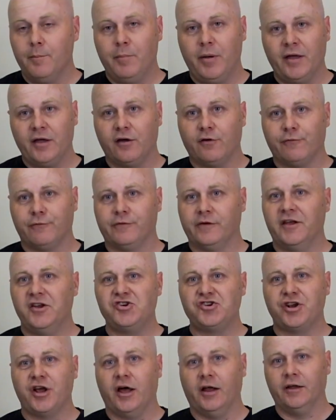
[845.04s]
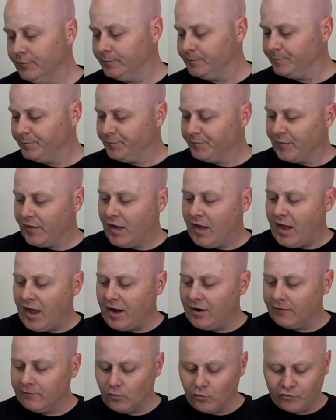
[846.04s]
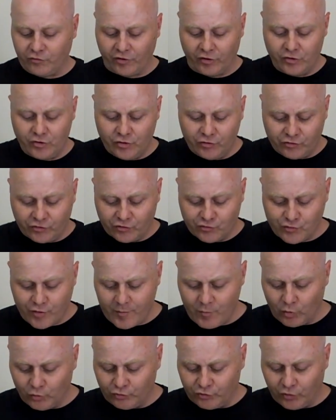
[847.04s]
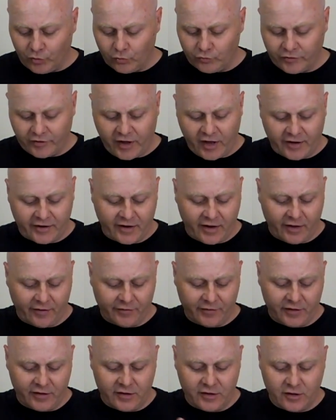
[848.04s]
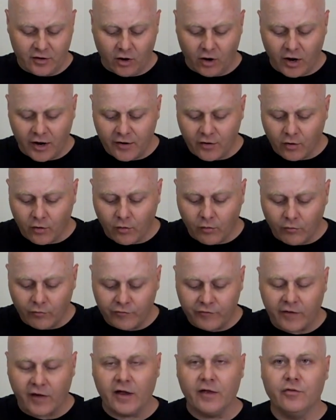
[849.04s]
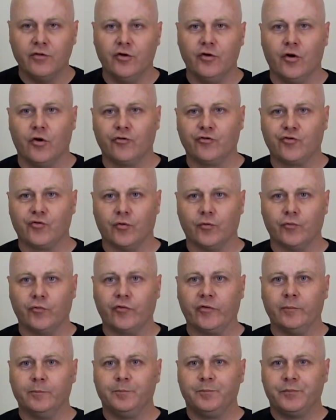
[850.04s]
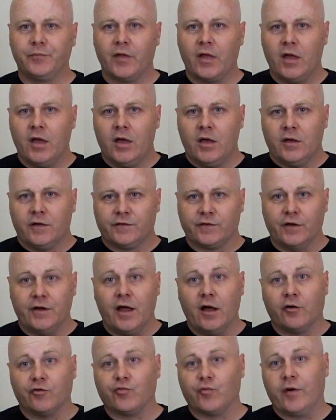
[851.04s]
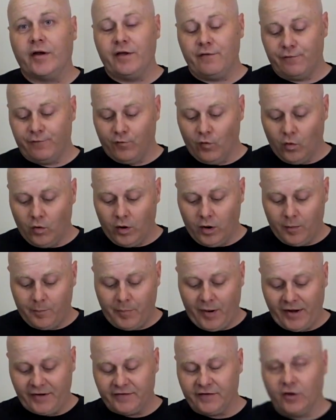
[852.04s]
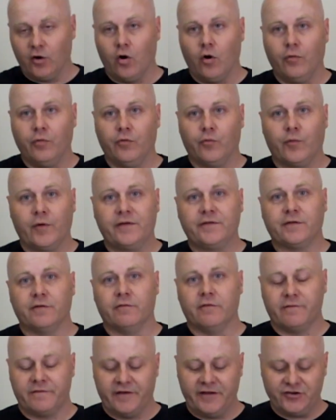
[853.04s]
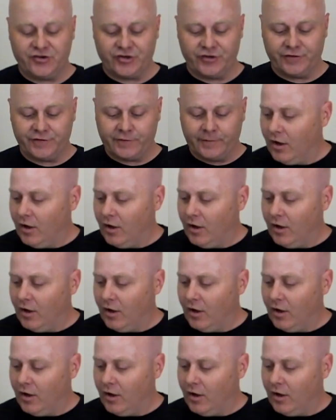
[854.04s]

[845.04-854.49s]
pink flesh colour, and I've also used a Dremel tool to cut out the eye holes and the nostrils. So now it's ready for painting on the rest of the features.